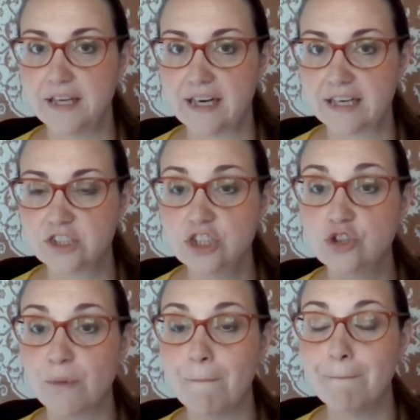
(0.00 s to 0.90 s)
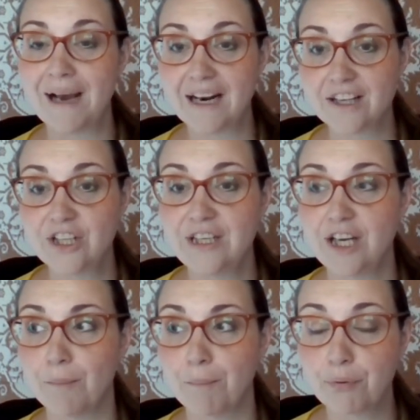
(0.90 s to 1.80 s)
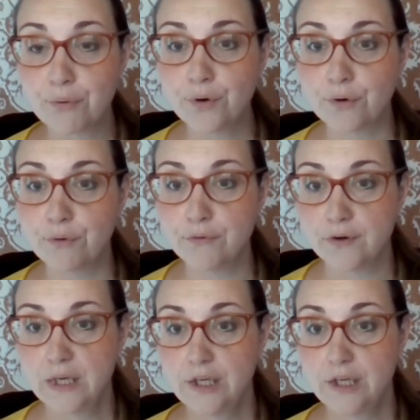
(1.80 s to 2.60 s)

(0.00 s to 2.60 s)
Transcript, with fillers: they can actually dramatically improve